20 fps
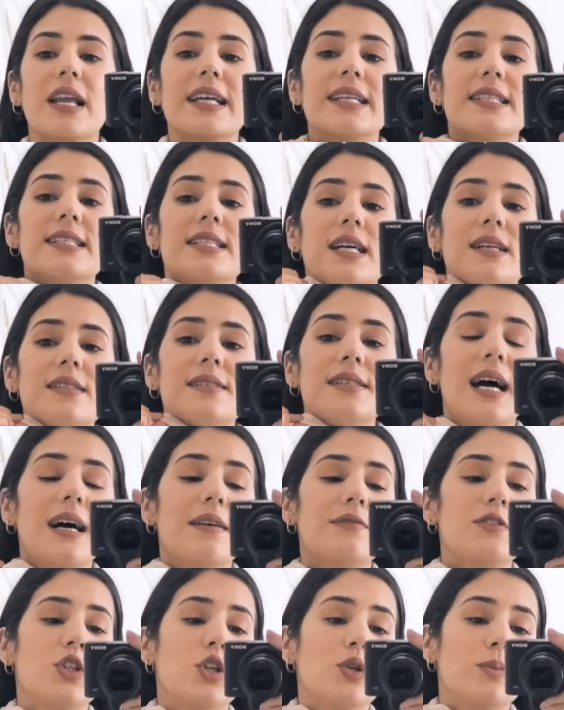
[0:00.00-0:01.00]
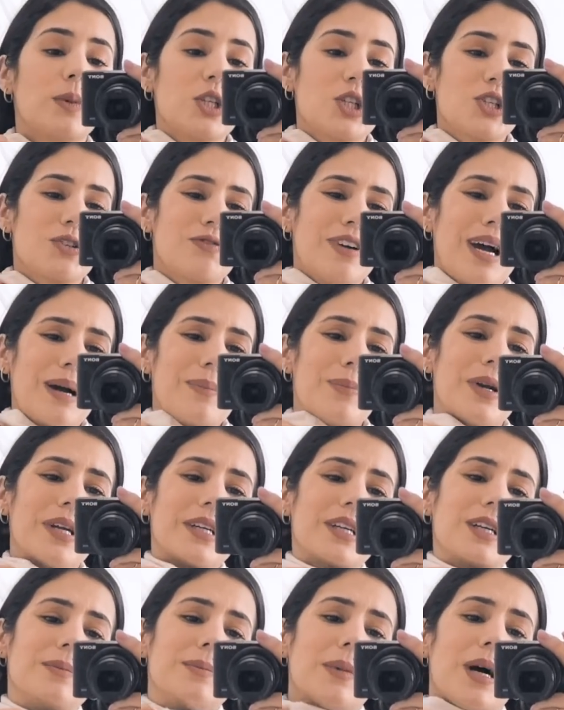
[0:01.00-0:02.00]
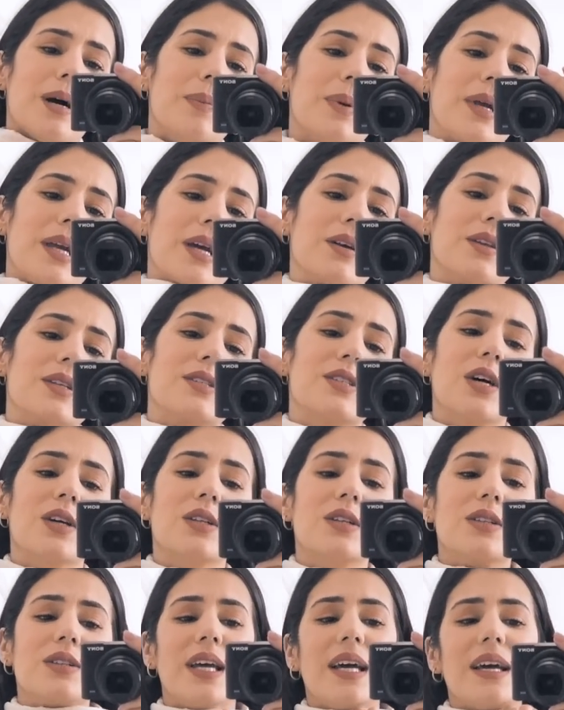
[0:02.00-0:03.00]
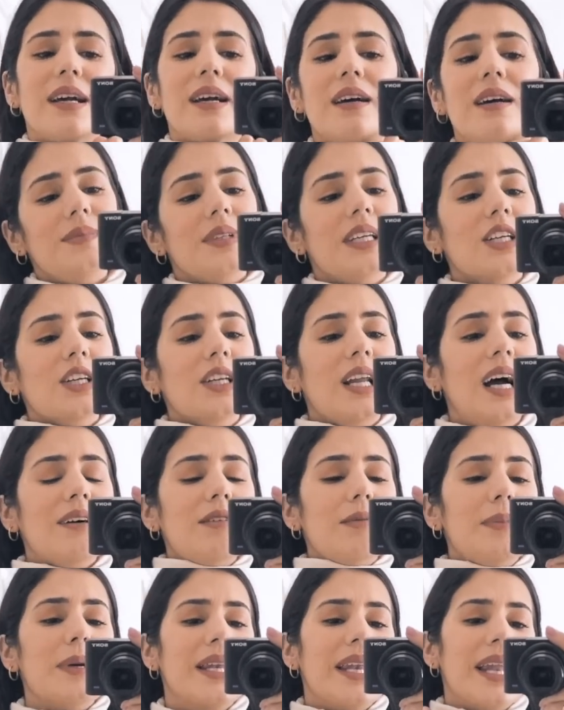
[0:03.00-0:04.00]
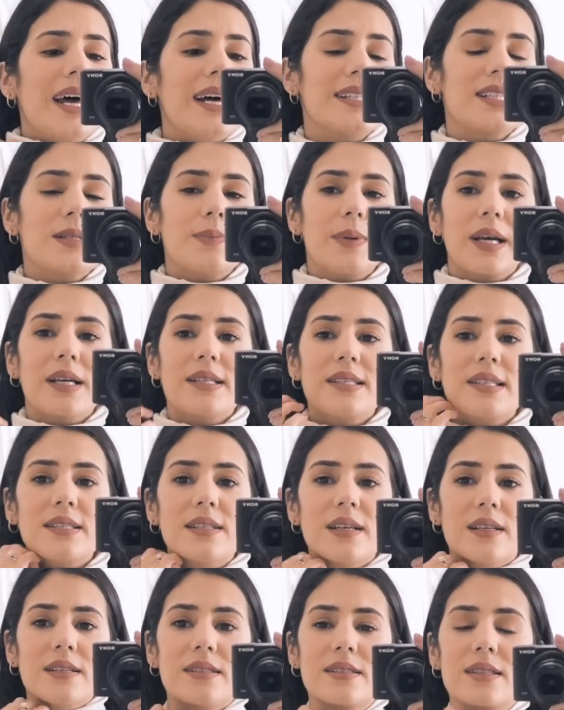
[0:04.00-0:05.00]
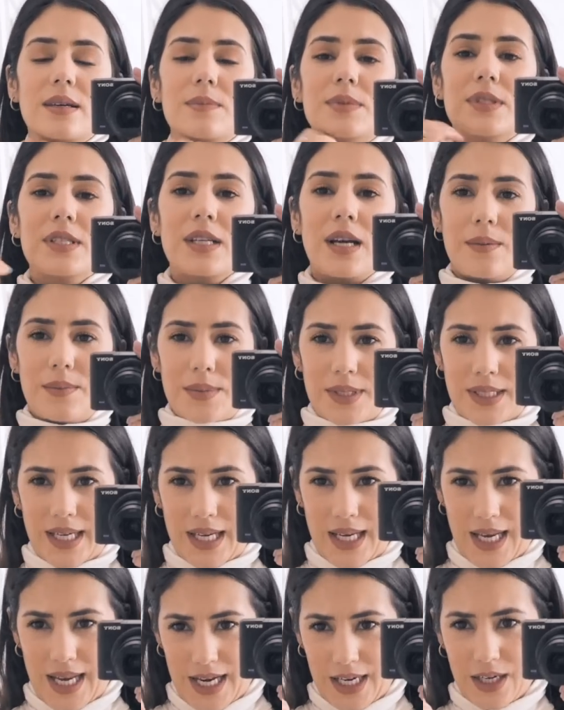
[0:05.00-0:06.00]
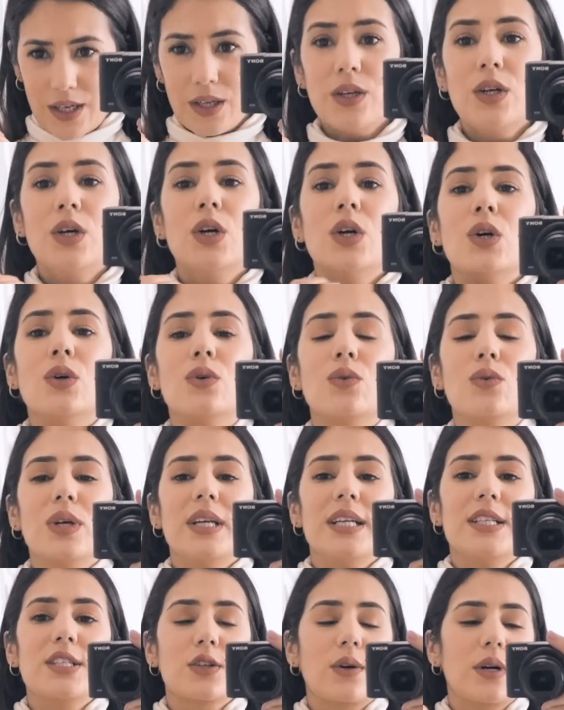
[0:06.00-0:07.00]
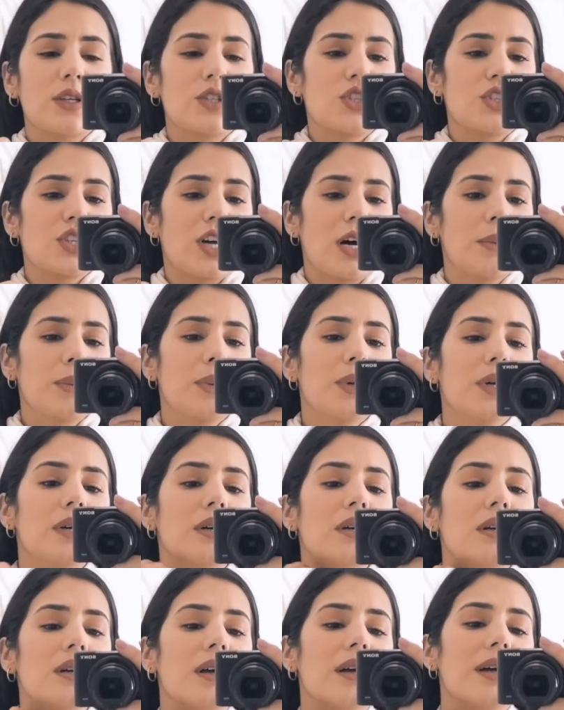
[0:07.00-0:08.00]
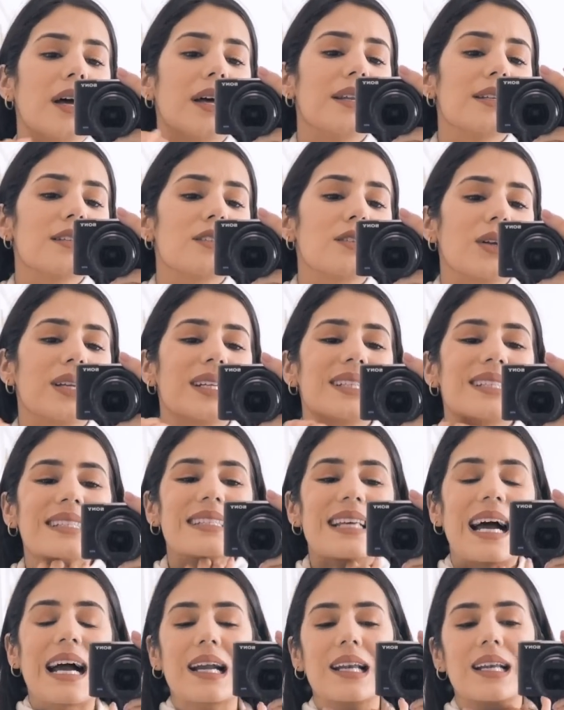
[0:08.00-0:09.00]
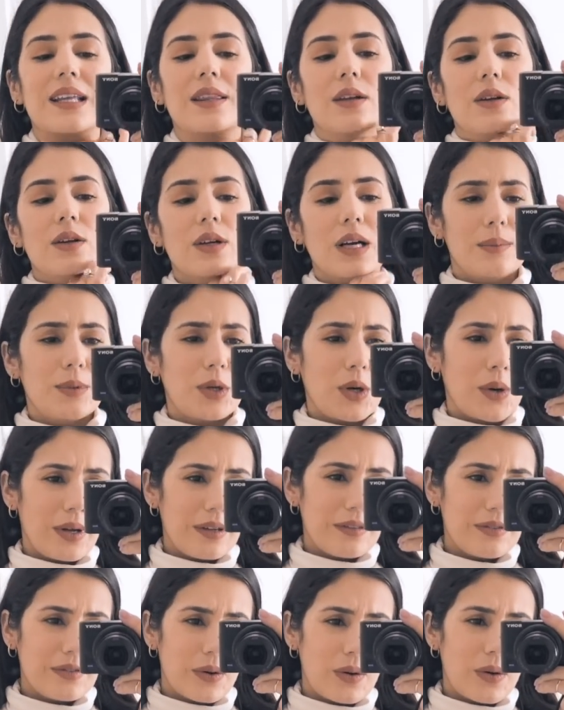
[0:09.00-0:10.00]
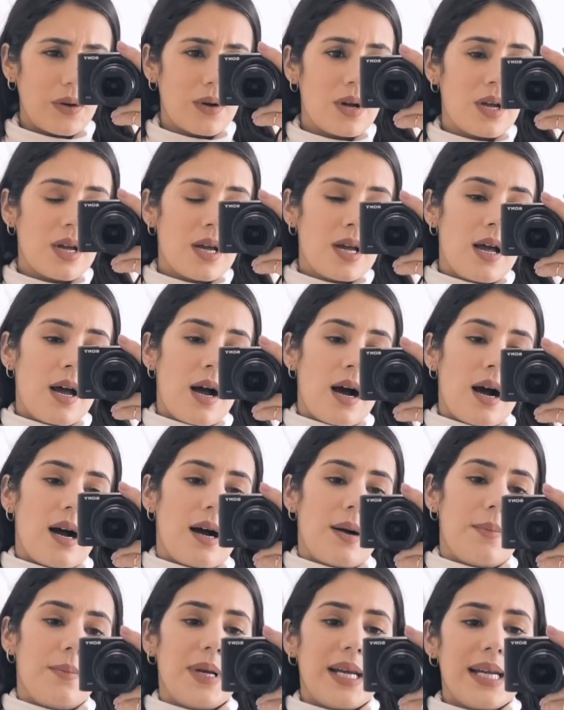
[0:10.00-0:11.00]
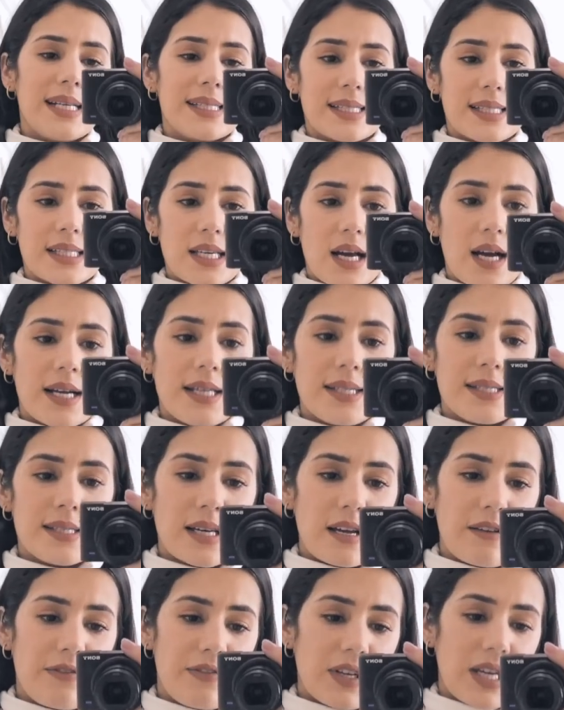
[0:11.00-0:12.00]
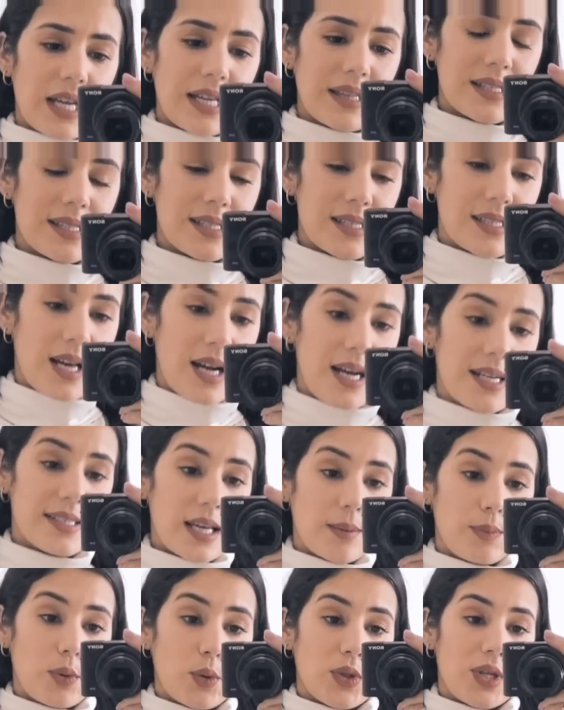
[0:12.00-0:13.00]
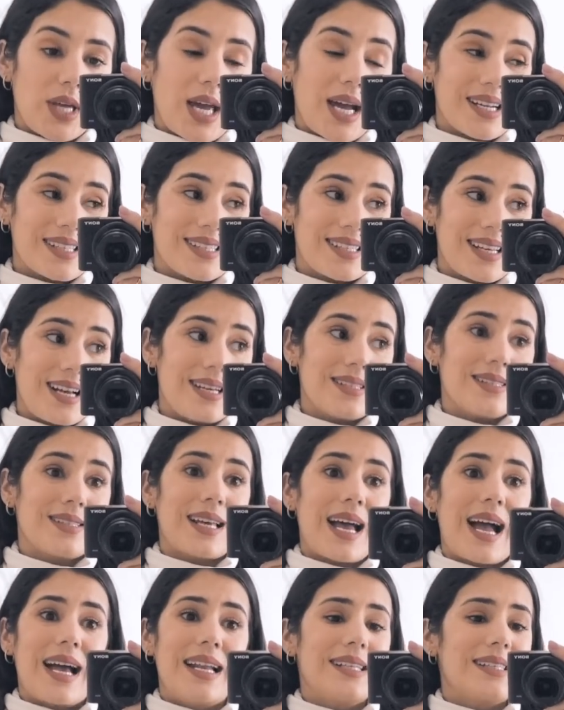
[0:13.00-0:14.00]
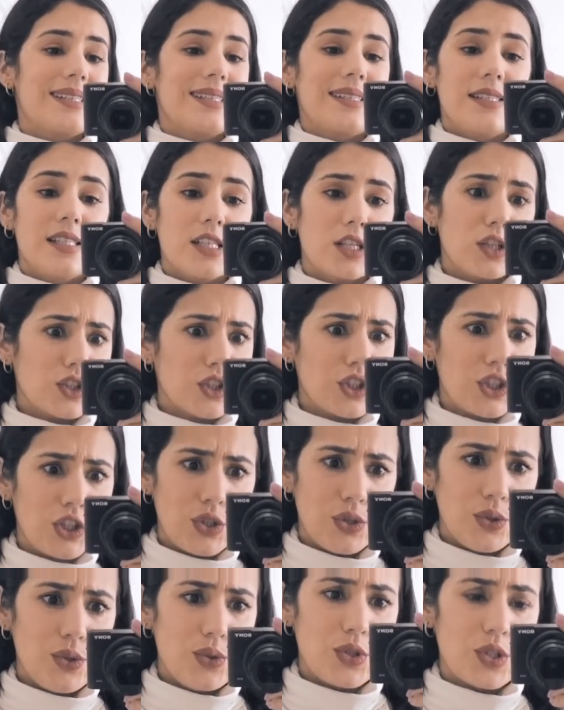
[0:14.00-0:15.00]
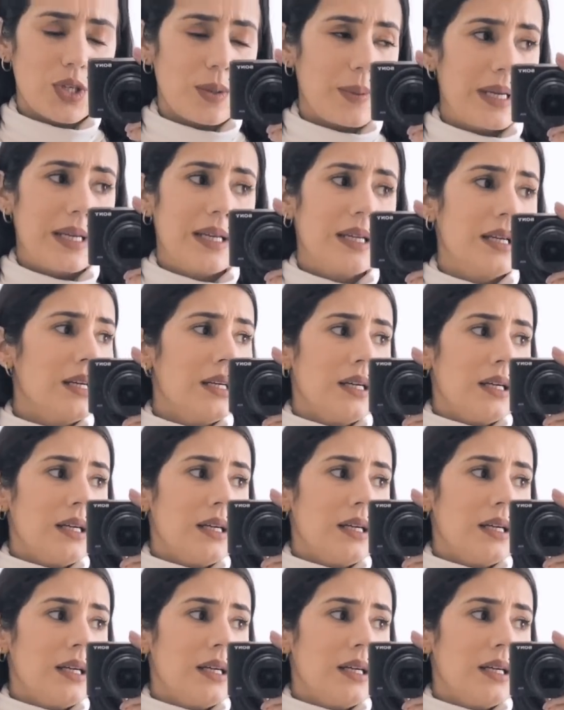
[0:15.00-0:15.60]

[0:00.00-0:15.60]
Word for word: like it does have too much fabric up here on the turtleneck. It could have a bit less because it does sometimes get like really scrunched up and it's not exactly the look I'm going for. It's nice. I feel like the size, I bought the XS and it's still huge. I mean,